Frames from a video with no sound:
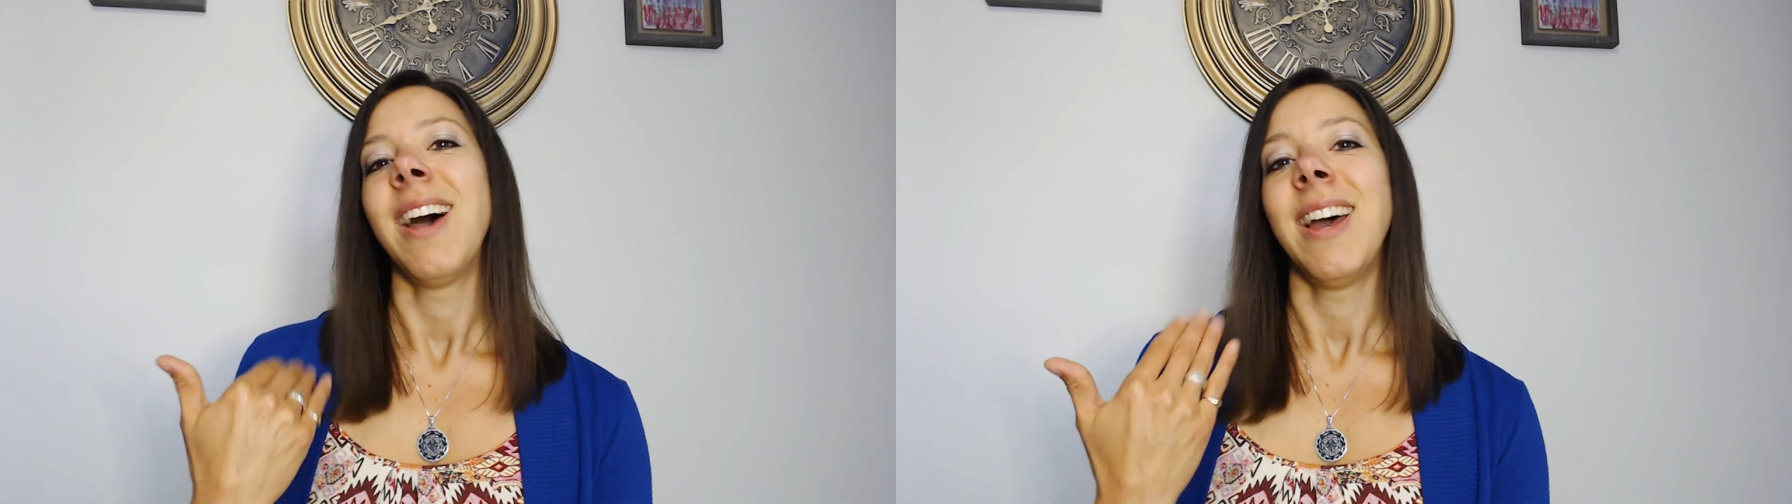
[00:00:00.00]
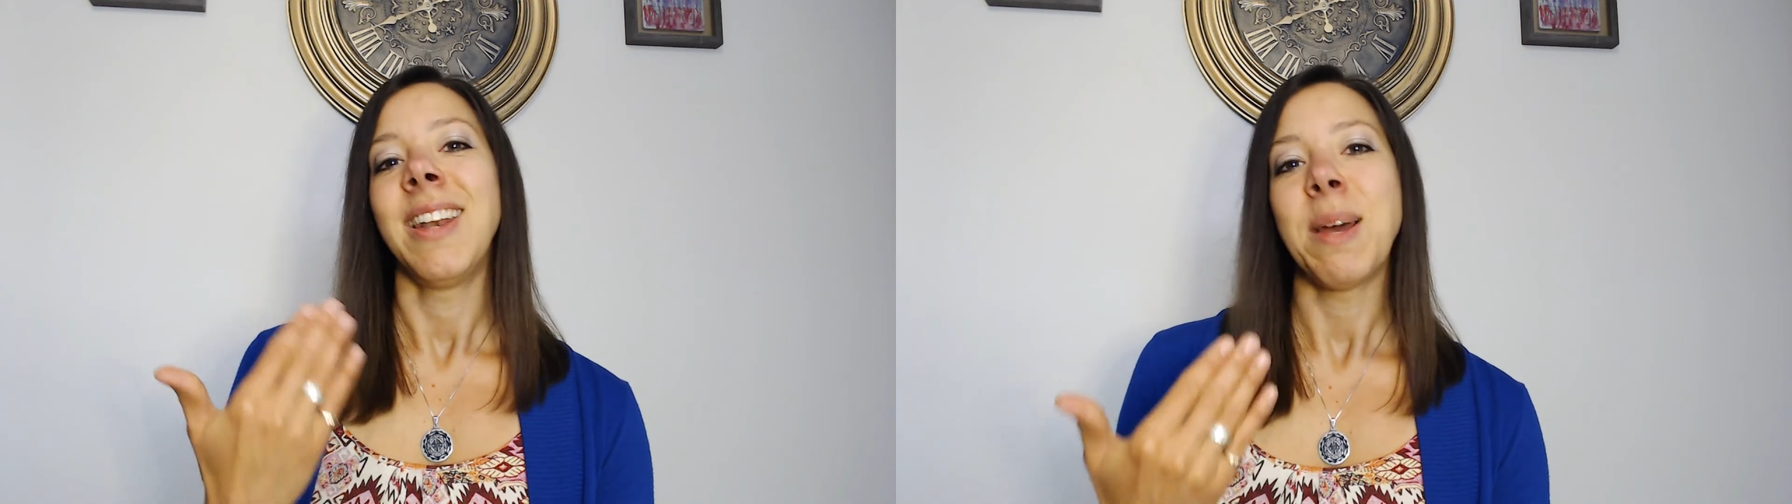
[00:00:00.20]

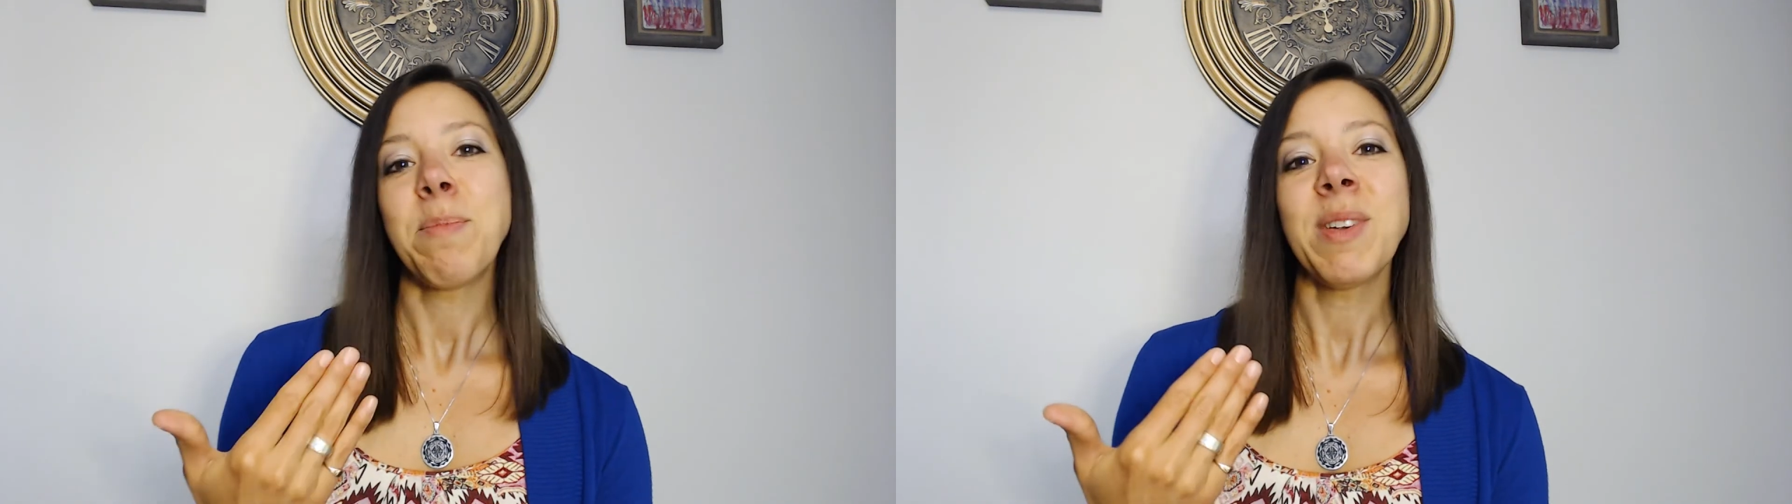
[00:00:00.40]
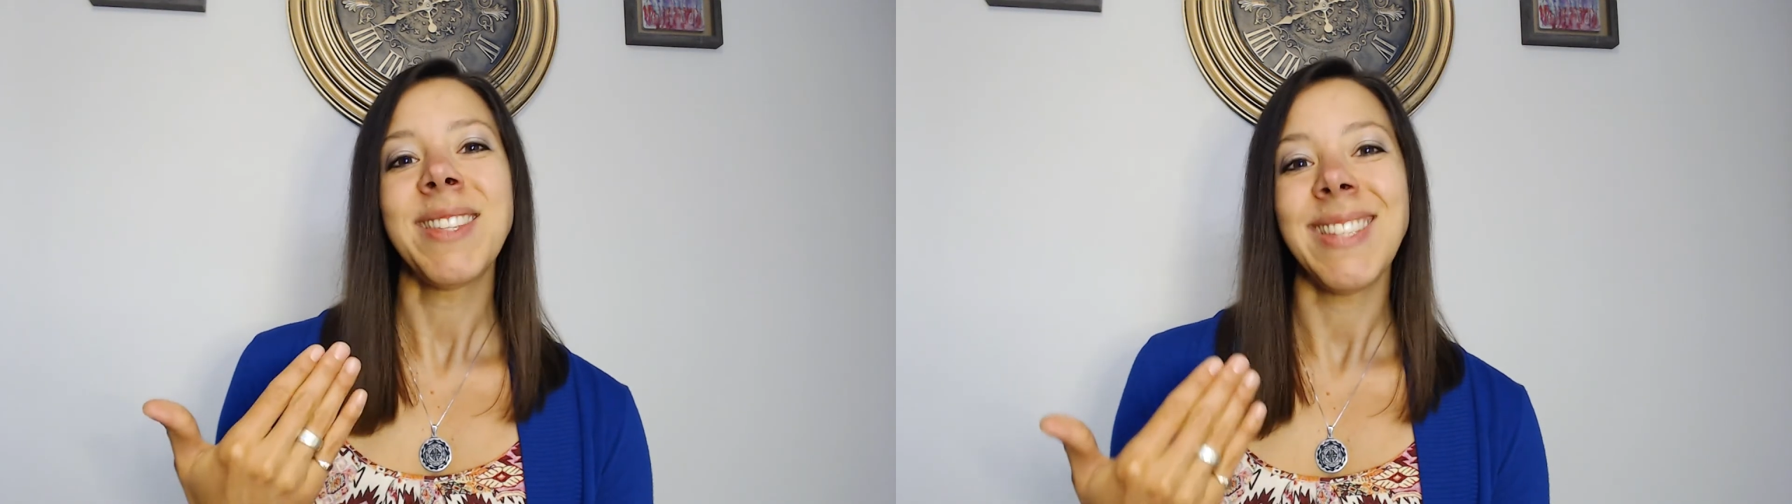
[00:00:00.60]

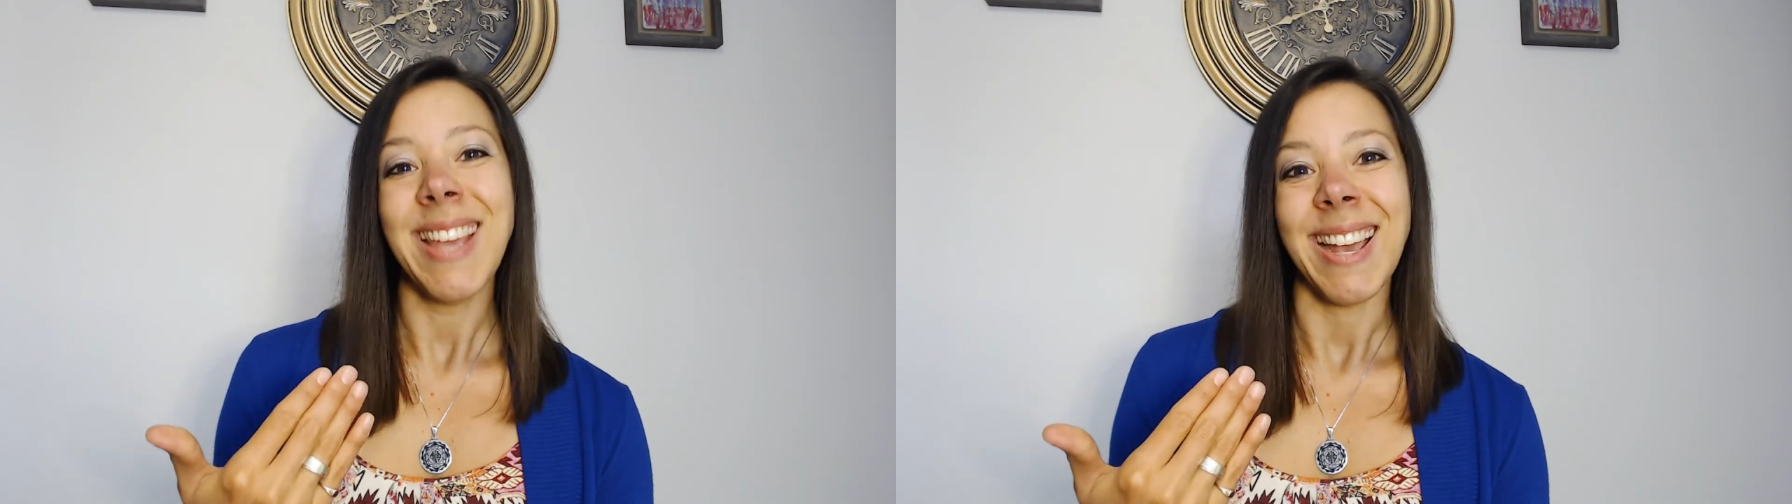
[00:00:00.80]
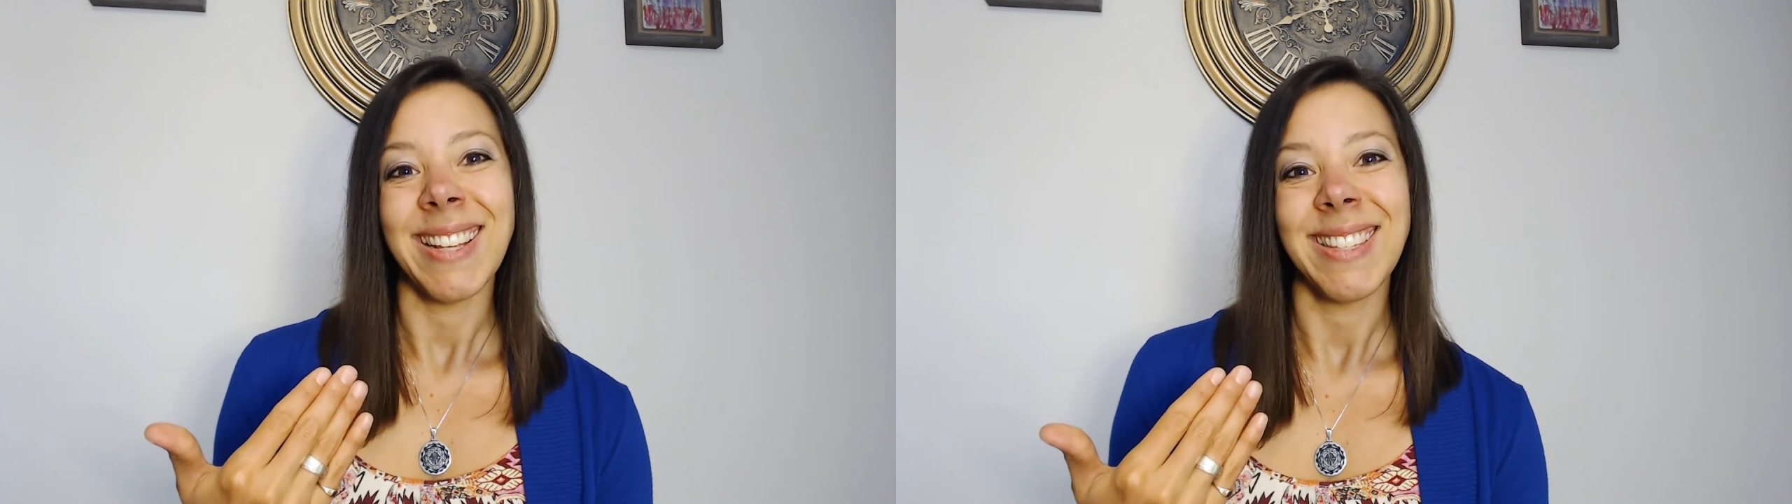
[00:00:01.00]
Number
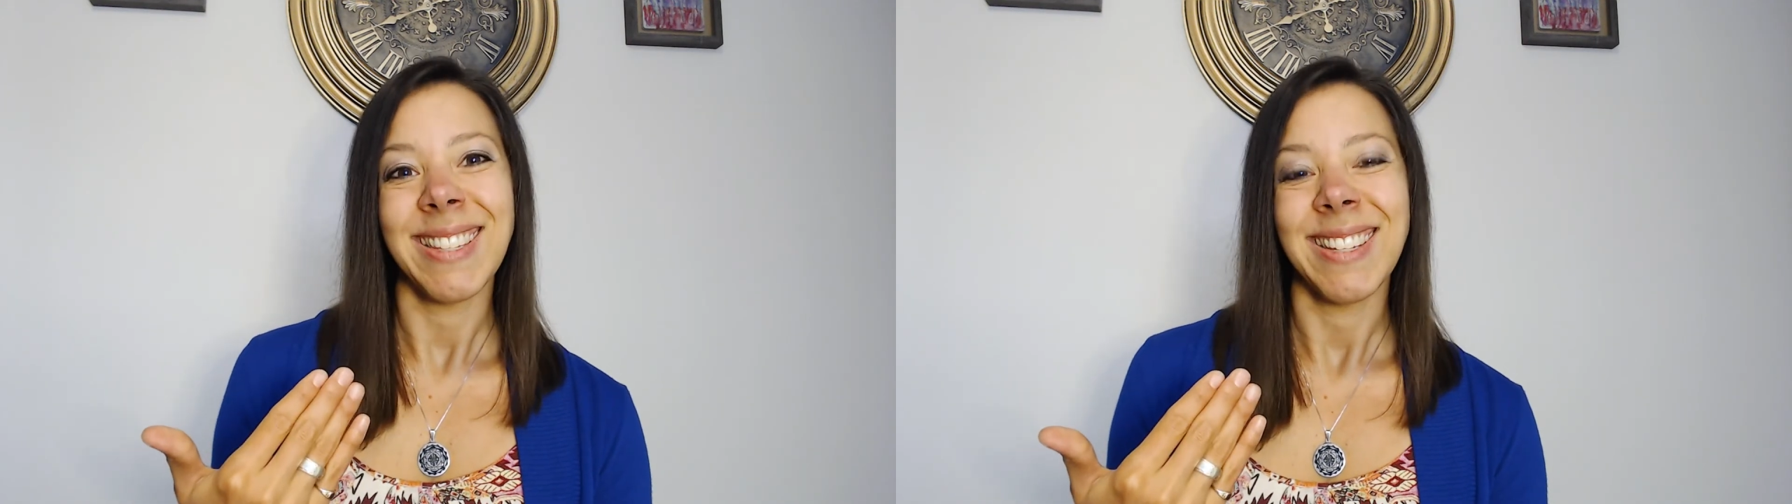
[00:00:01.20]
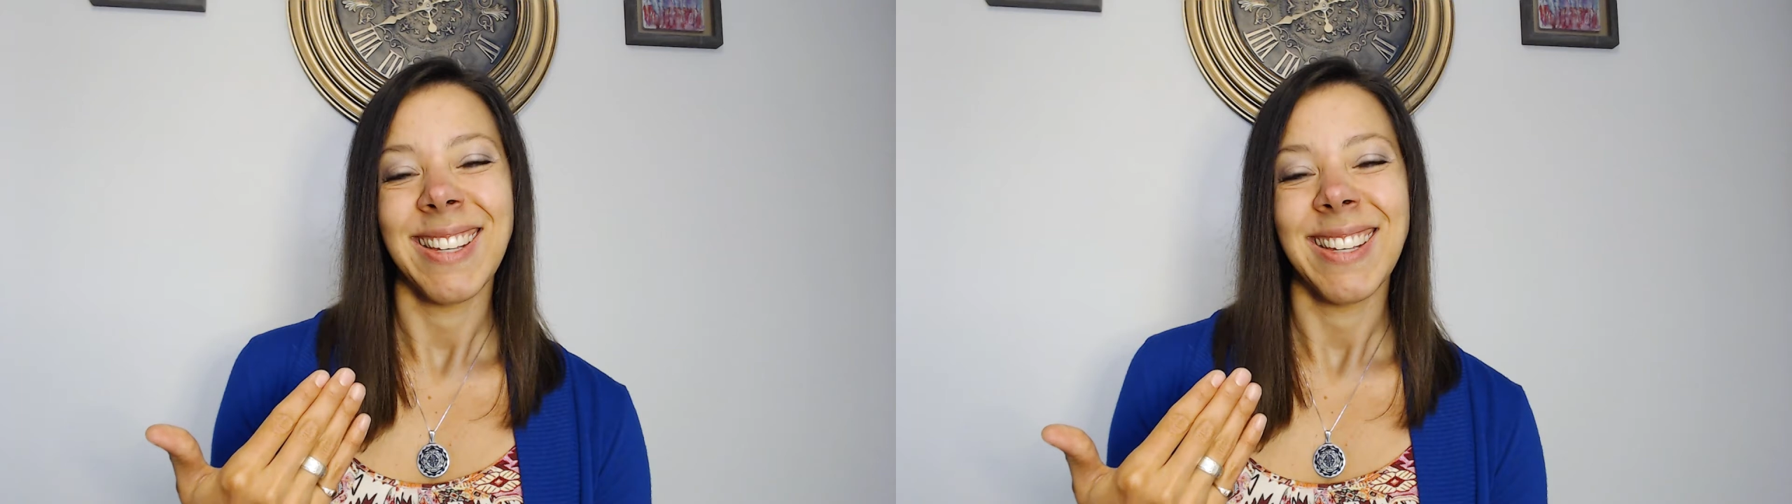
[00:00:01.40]
6